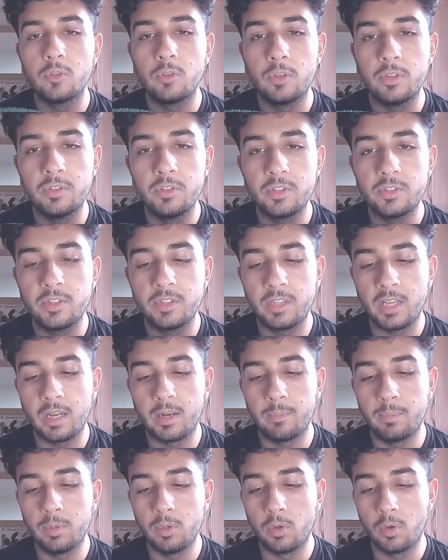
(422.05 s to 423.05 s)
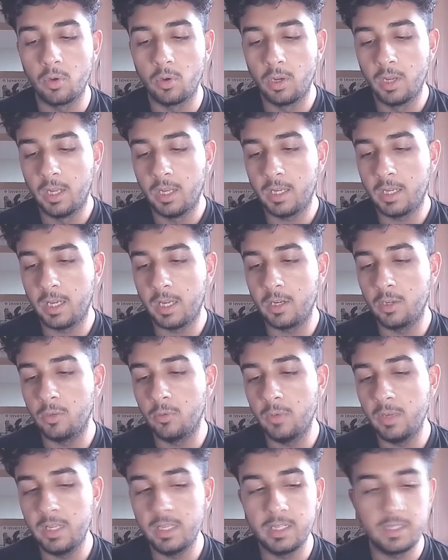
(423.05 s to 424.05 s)
is just this kind of pure kind of
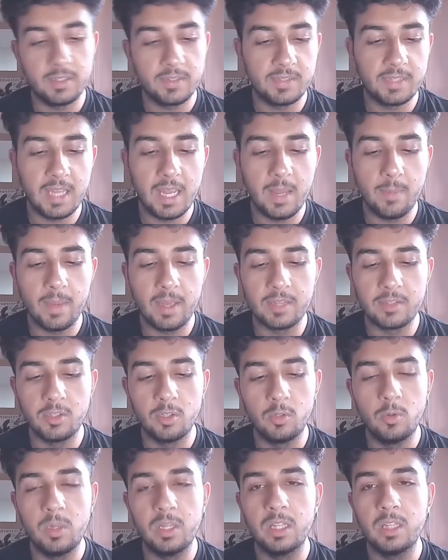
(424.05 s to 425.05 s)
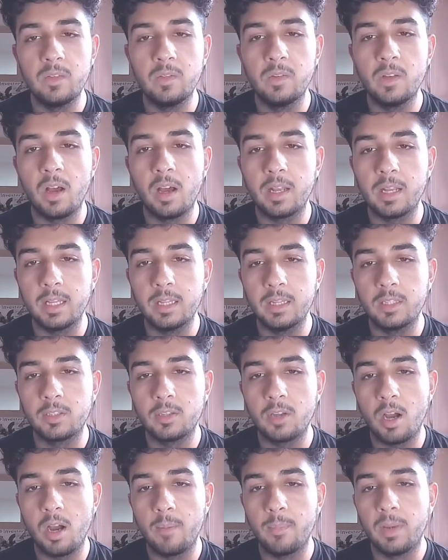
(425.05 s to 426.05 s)
green, same as the green that you've got in the
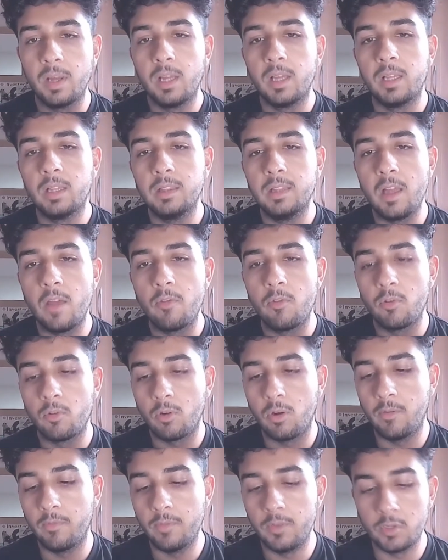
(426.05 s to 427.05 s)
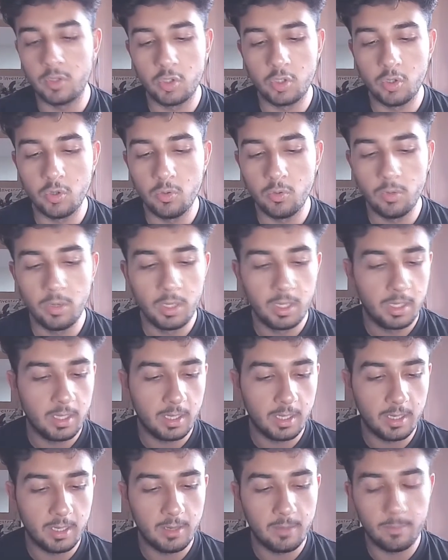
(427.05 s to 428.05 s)
top leather of the shoe.
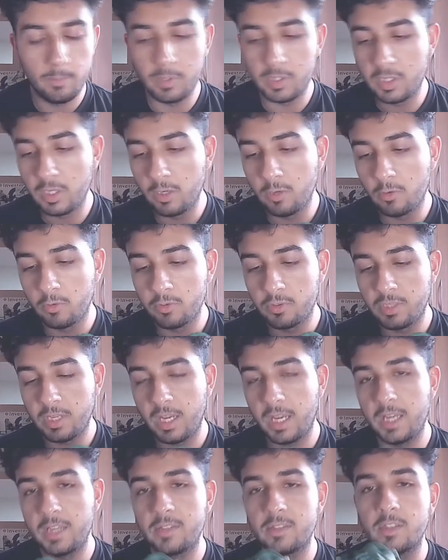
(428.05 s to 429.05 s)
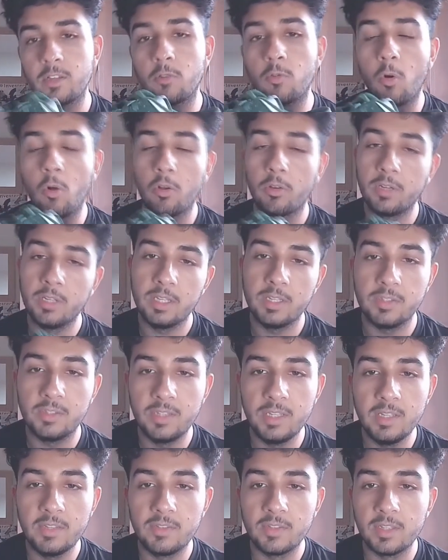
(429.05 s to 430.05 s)
Material's nice, the quality is
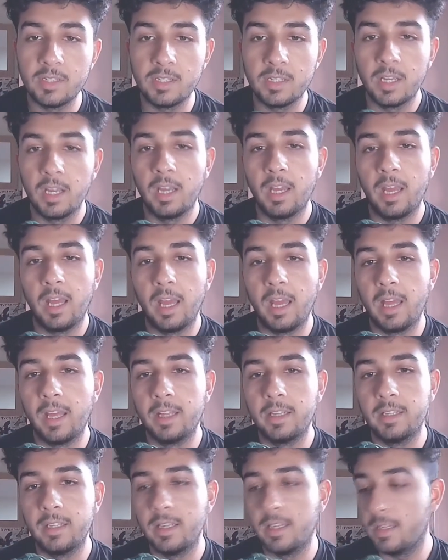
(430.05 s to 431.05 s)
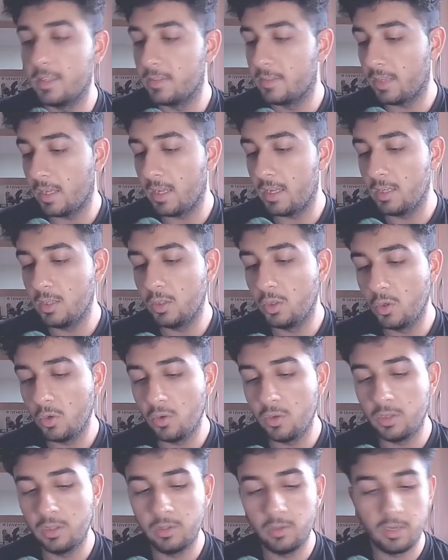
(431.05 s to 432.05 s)
decent, and it is a
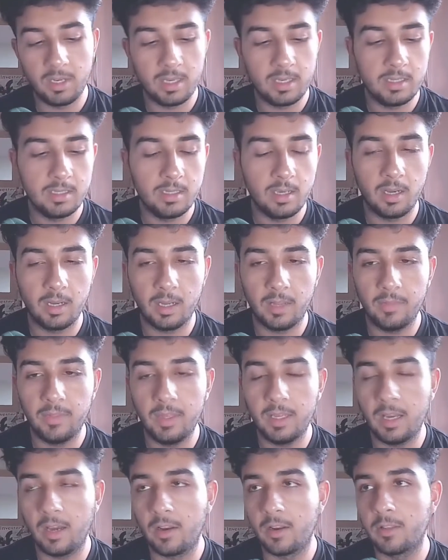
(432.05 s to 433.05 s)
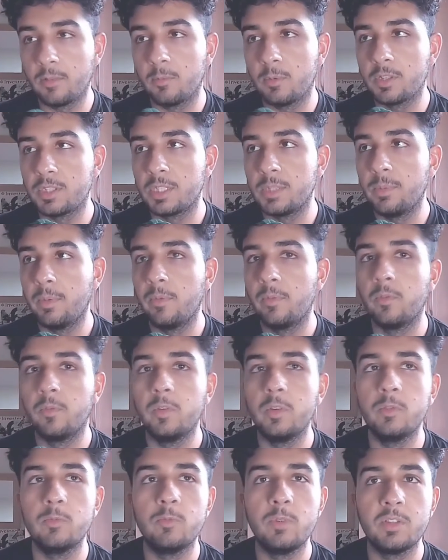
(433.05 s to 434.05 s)
good looking dunk. I think out of the ones that we've
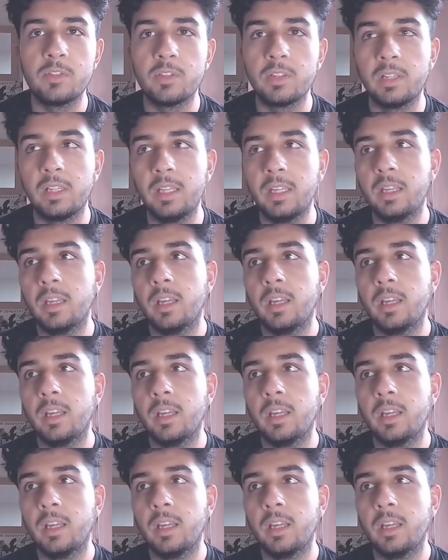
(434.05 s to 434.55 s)
reviewed recently,